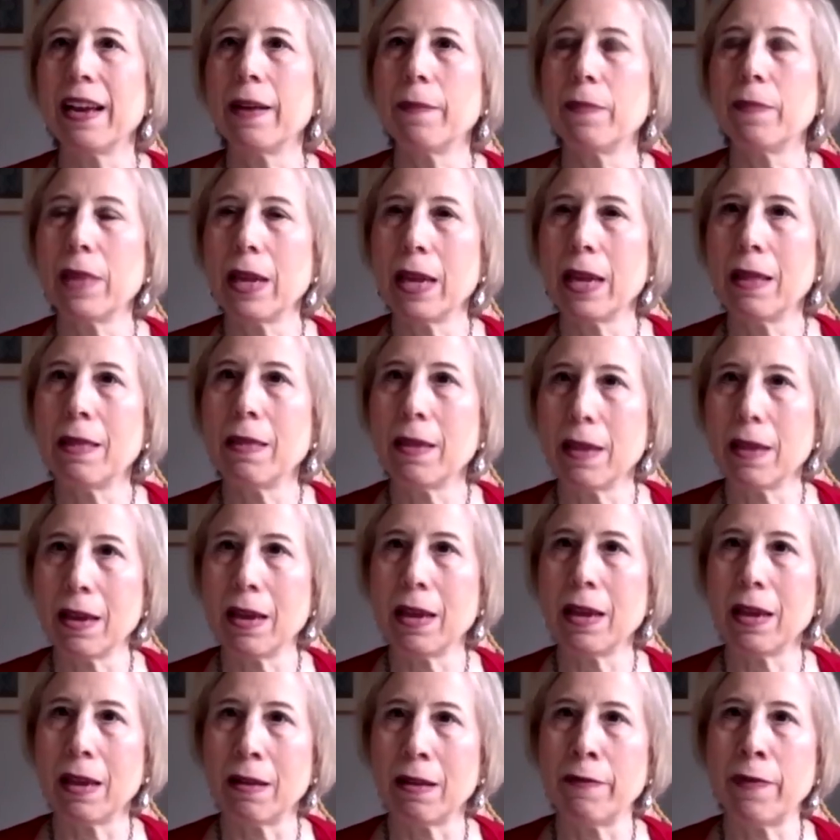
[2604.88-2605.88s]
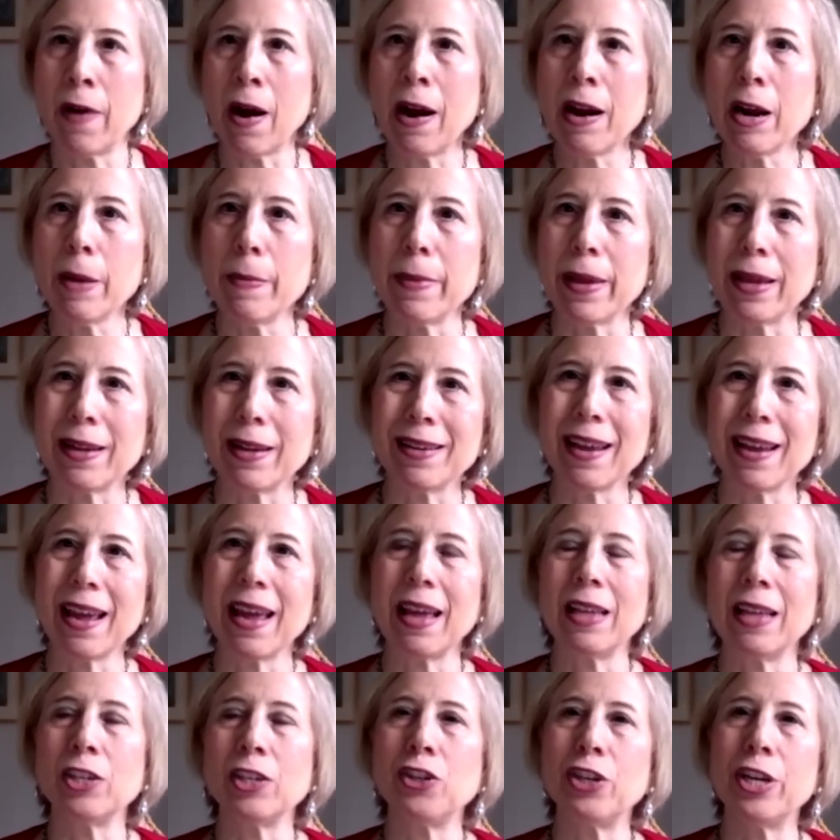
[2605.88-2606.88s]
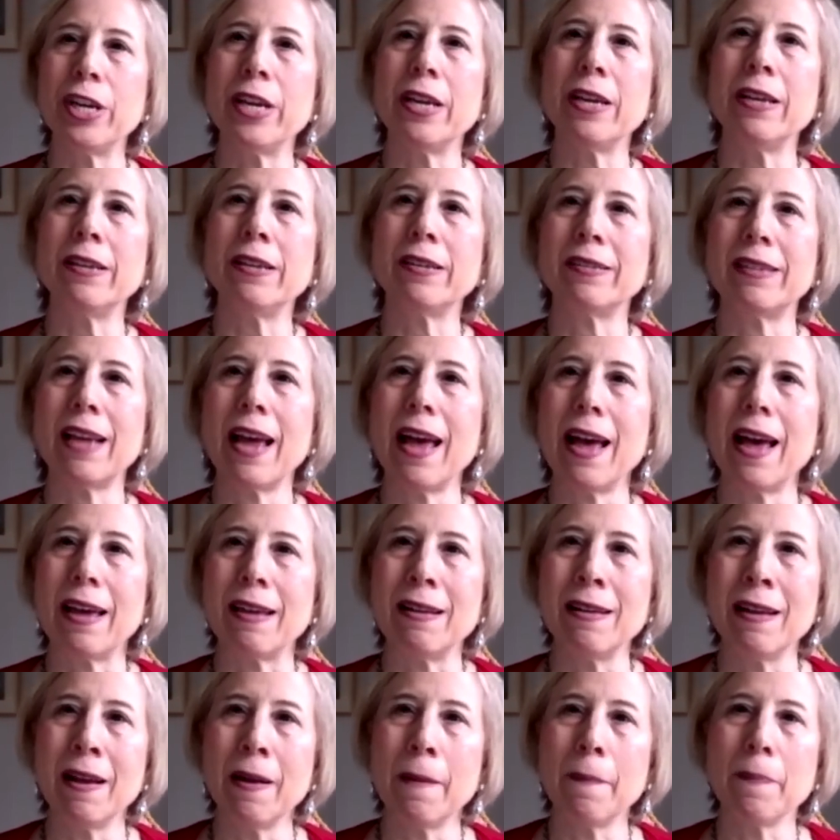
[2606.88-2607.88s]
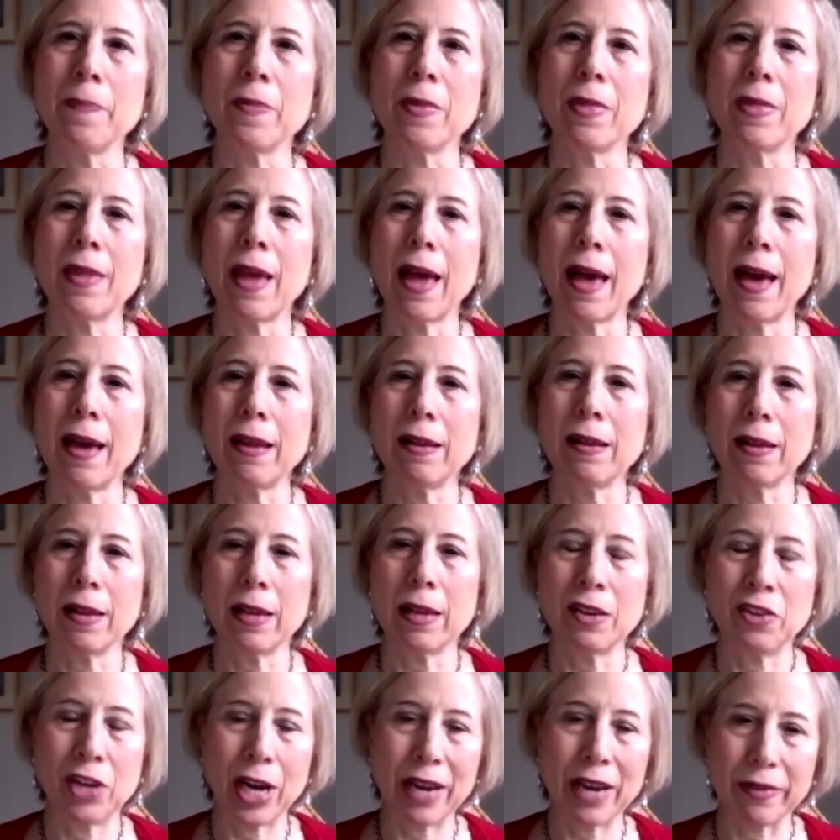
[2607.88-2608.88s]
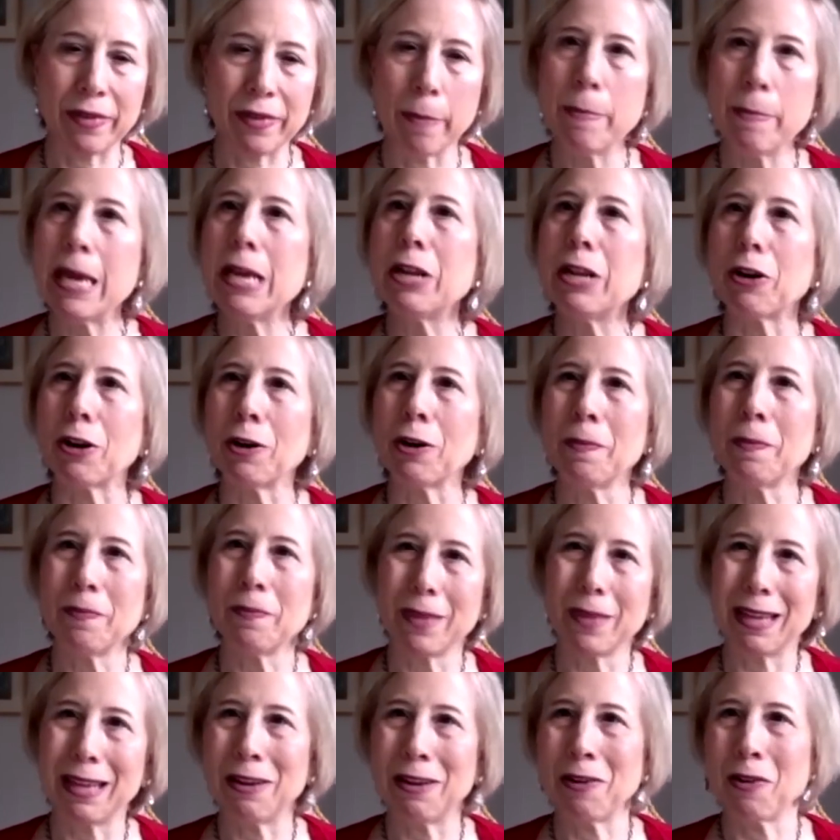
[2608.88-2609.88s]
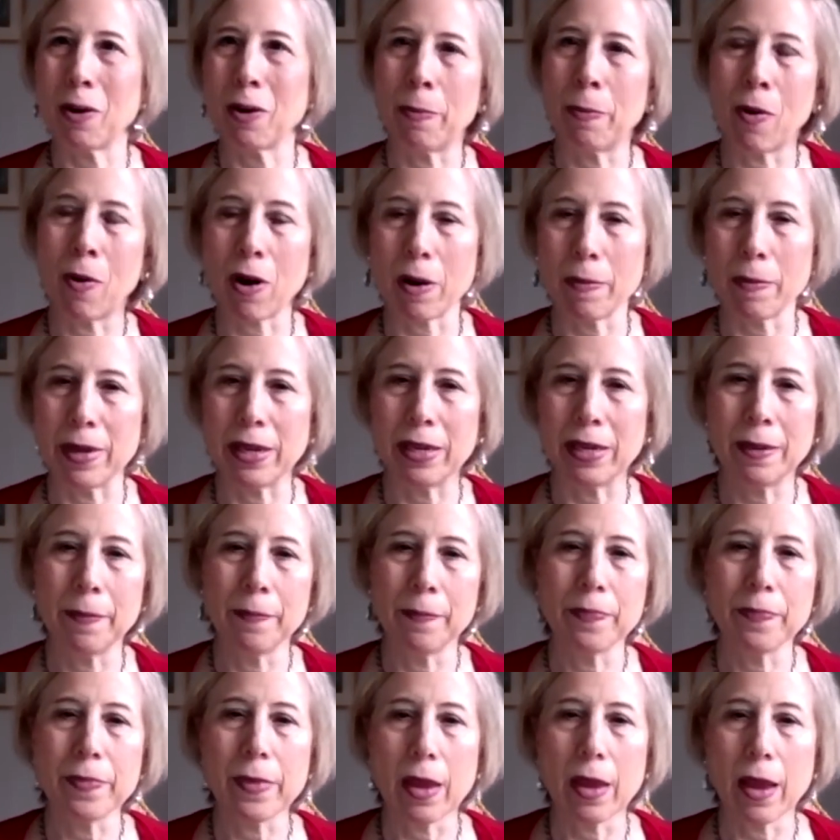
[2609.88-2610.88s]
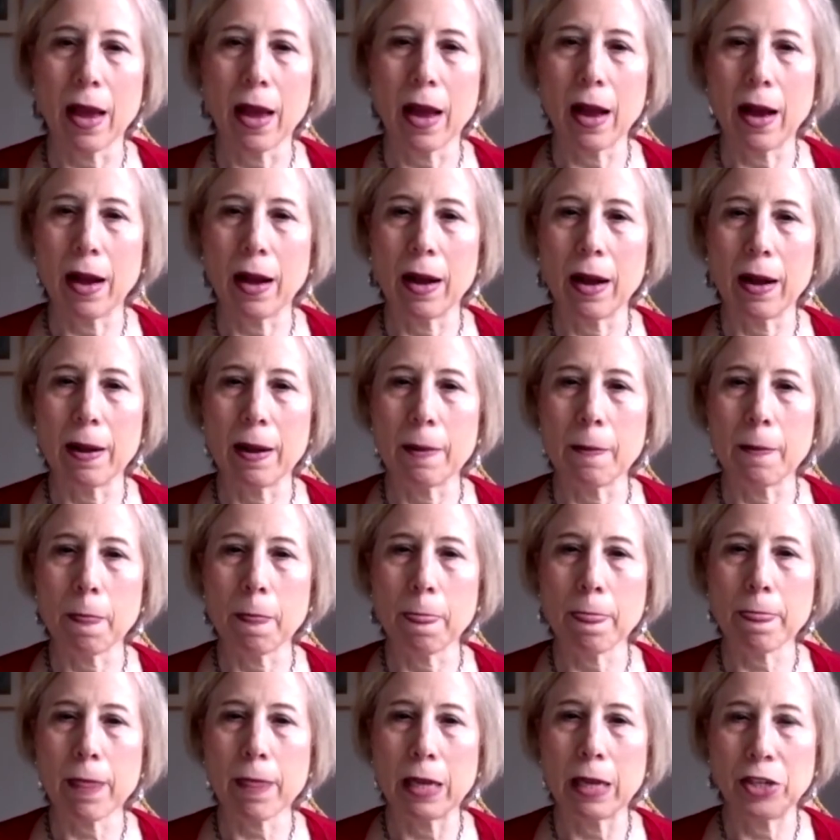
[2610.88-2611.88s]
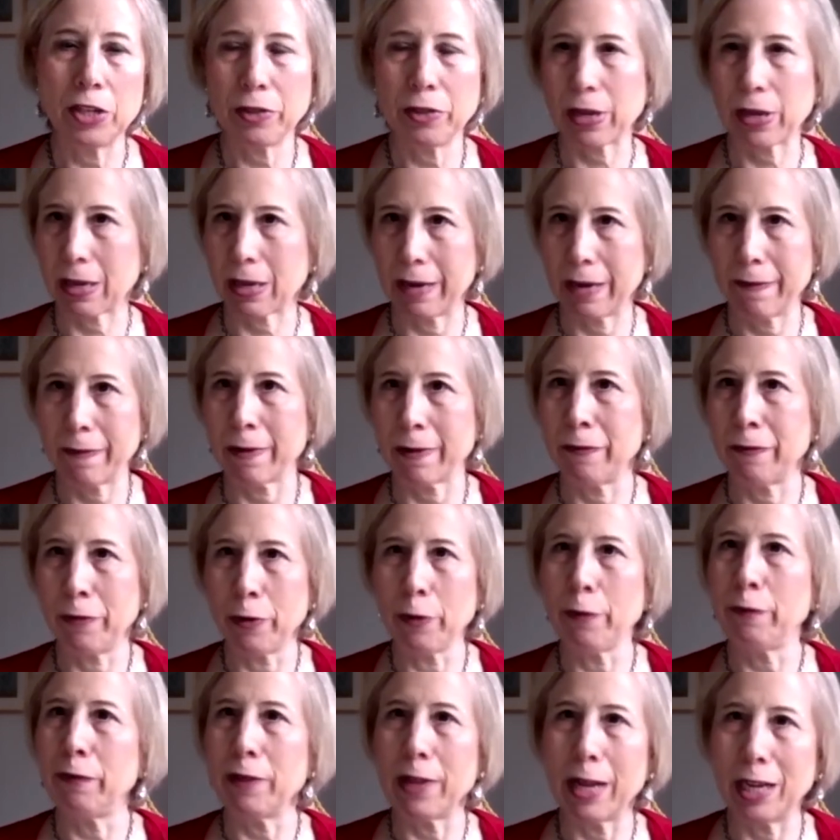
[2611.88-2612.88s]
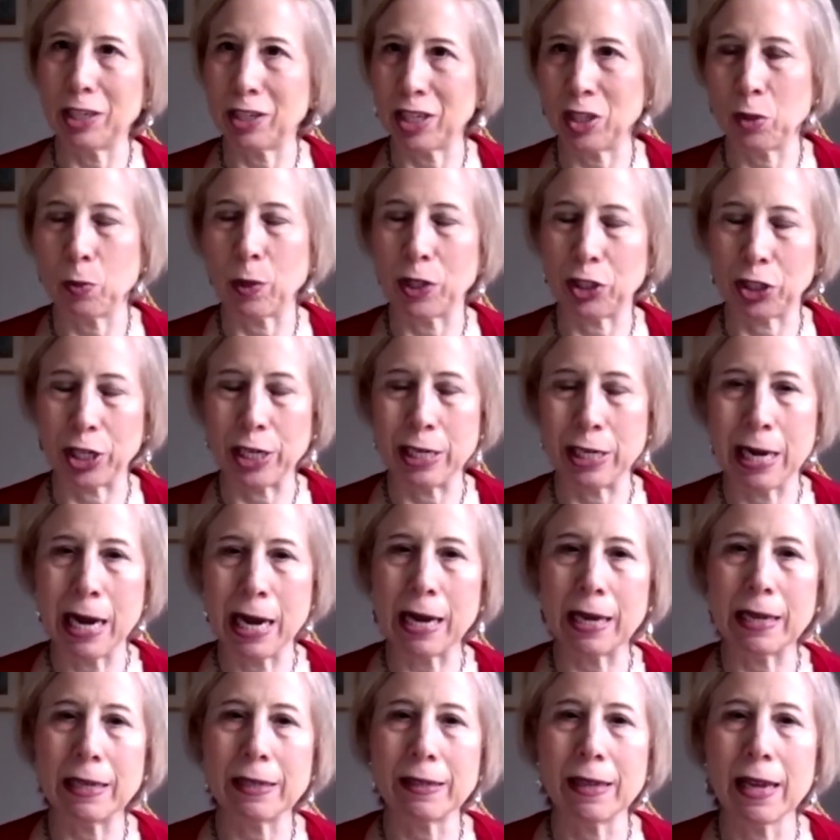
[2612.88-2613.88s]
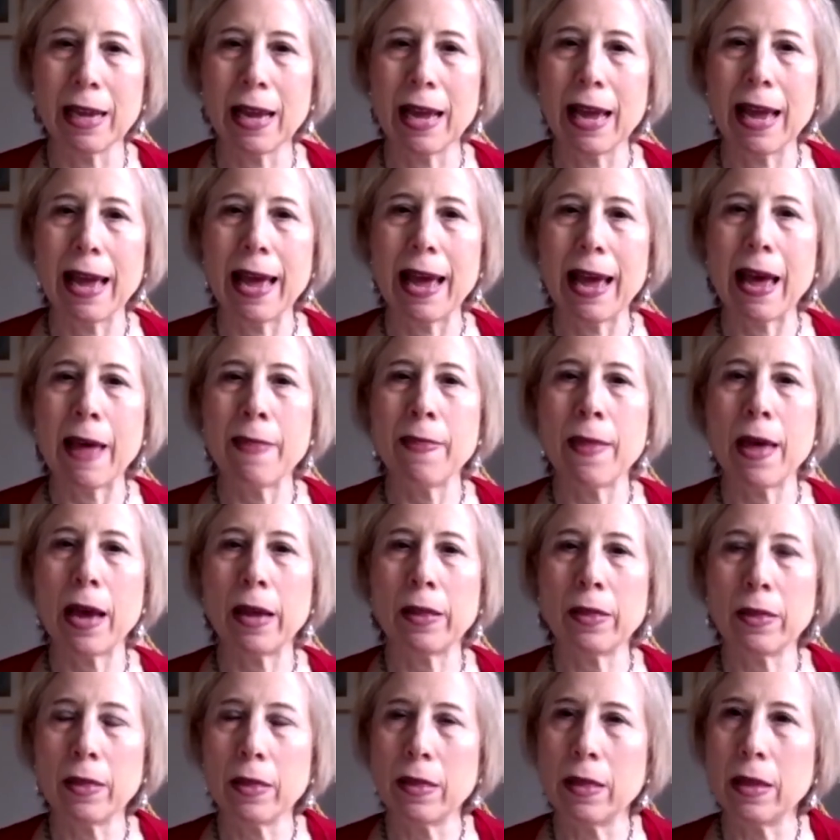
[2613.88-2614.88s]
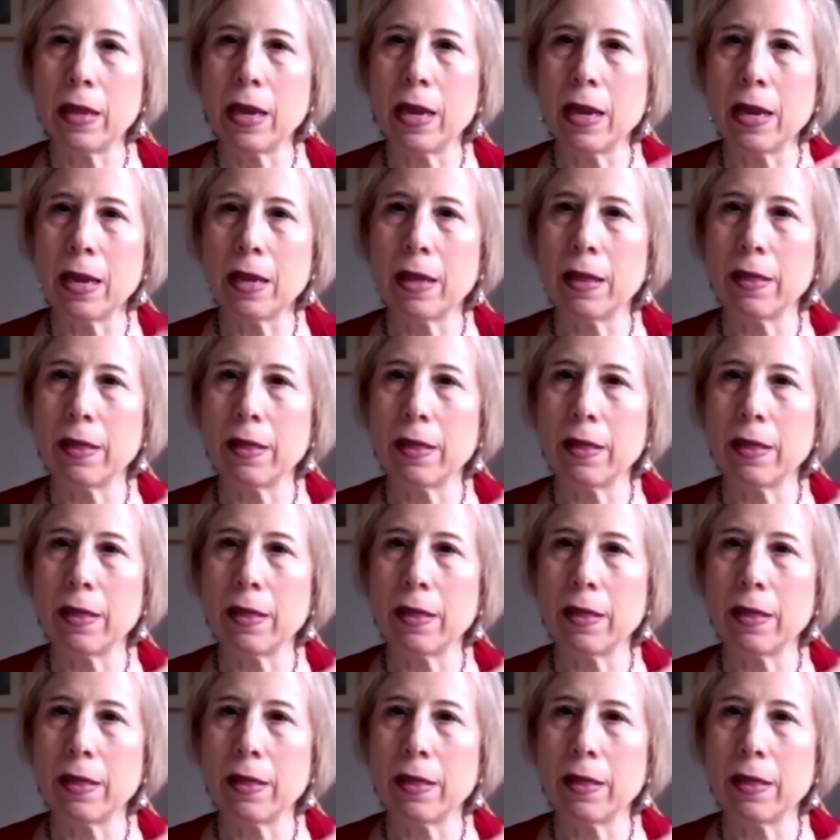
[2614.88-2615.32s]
in the environment. And she said that she has a meter in her apartment, and she's like kind of a full-fledged, this is what she does, and that the